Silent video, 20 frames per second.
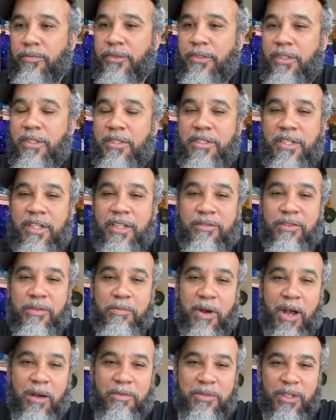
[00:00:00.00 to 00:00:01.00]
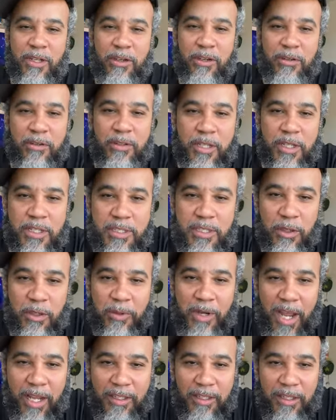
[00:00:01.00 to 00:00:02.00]
Let's see if it pops on. So
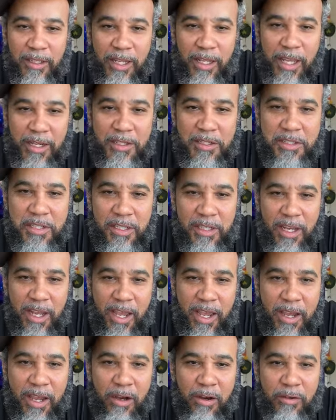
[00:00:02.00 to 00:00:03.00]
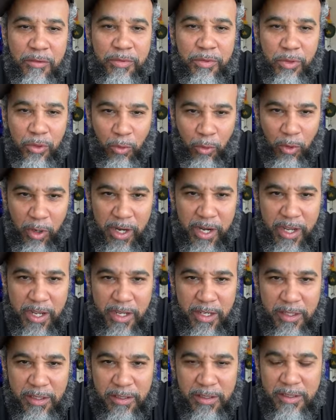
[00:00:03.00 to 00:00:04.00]
we got the Nina Chanel
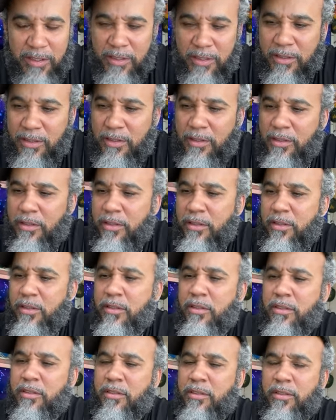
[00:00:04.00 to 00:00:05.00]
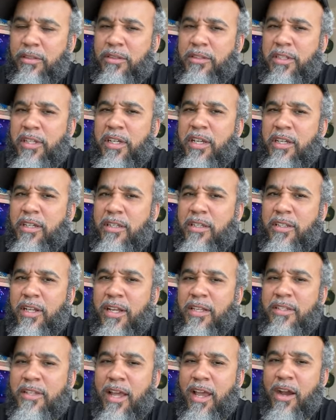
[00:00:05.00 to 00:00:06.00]
threes. Jeez,
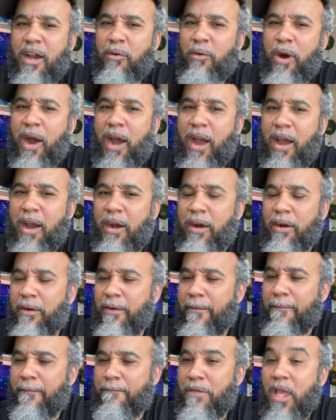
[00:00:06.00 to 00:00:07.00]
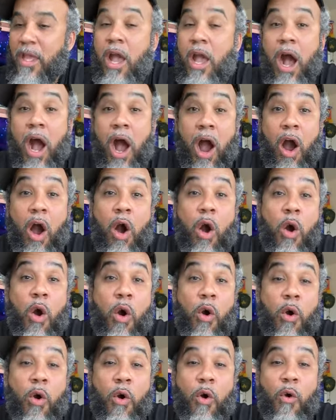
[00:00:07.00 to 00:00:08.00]
that sound wow.
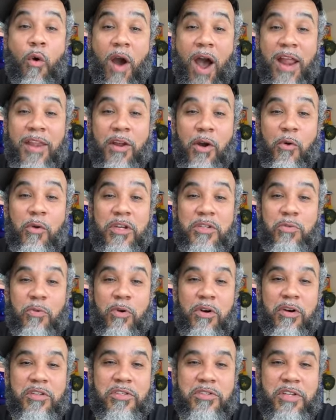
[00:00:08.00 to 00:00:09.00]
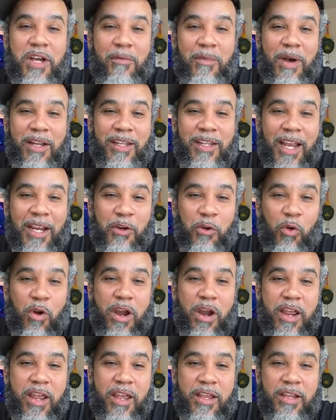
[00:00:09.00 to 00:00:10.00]
Oh, I know which ones you talking about. That
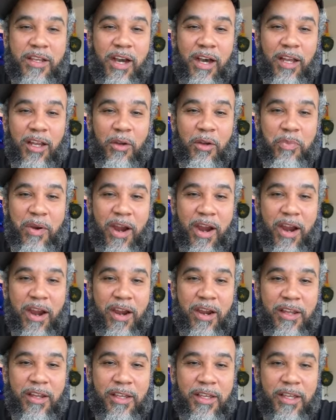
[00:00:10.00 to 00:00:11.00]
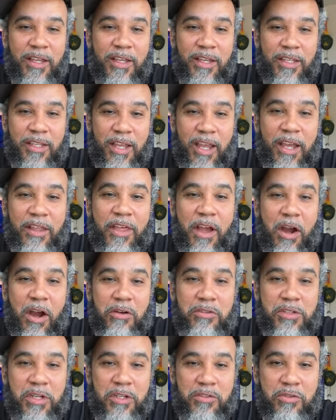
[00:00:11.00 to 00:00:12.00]
green color pair. Yeah,
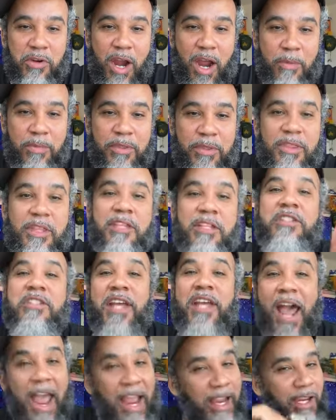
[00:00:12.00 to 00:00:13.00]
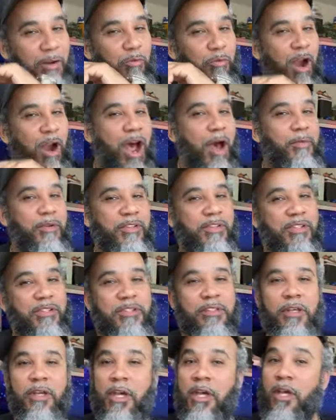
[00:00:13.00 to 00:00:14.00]
those are dropping. The Jackie
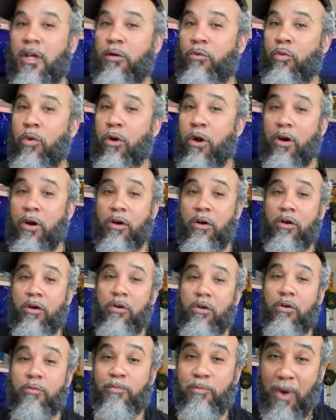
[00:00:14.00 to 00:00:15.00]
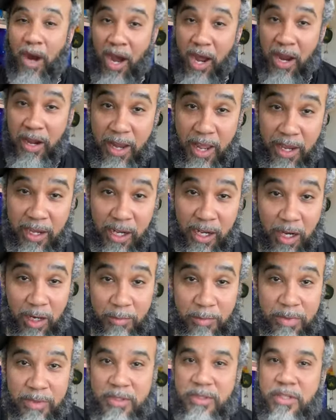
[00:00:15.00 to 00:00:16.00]
Robinsons. Woo! Monday
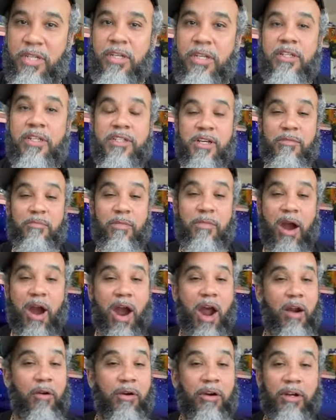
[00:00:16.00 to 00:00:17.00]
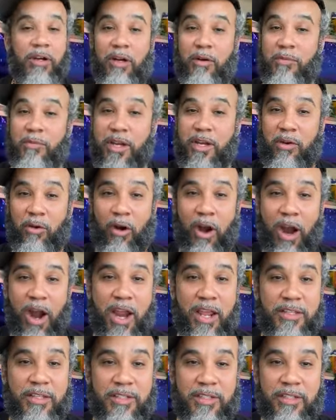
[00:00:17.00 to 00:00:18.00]
gonna be, tomorrow gonna be
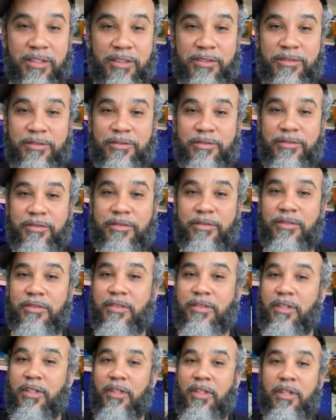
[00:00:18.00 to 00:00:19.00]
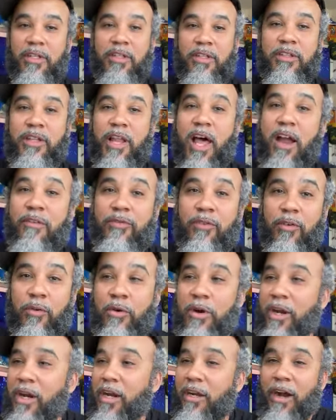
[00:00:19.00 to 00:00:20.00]
crazy. Like for
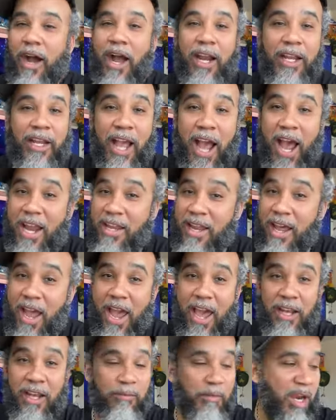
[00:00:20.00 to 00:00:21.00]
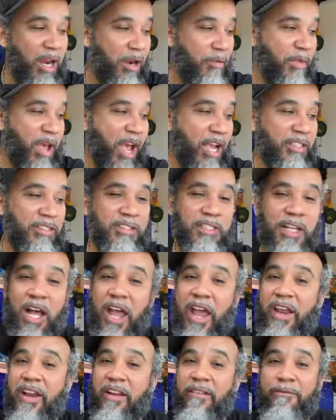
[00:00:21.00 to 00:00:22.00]
real, I got to have them Air Maxes.
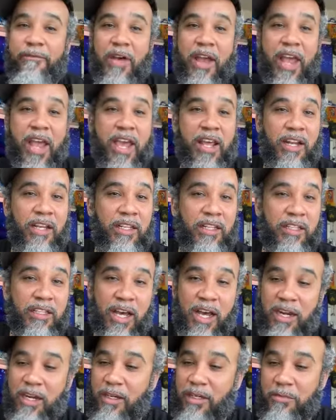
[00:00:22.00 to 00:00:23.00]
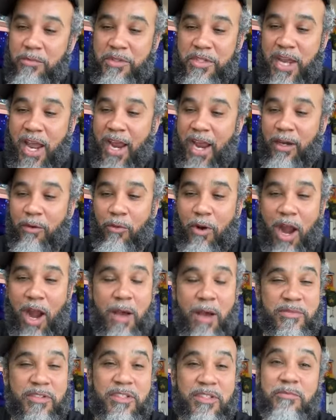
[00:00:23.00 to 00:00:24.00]
I ain't a fan of none of them Jackie
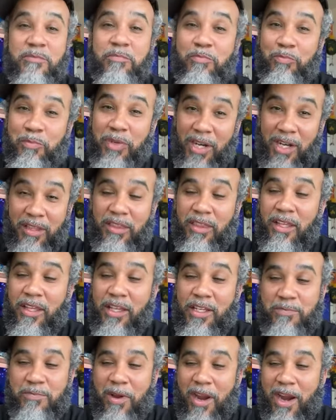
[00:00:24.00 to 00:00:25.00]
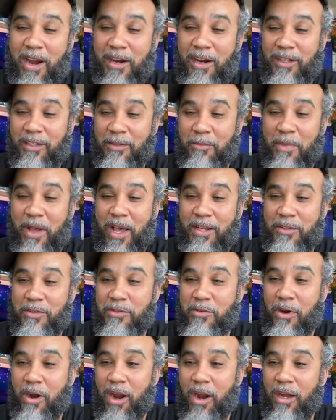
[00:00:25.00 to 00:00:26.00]
Robinsons, but these pair that about to
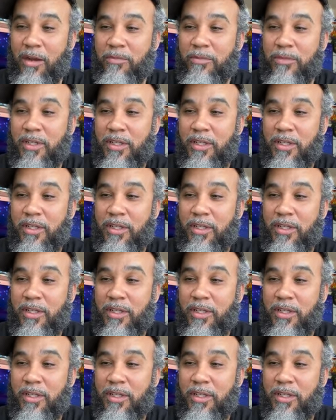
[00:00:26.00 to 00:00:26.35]
drop.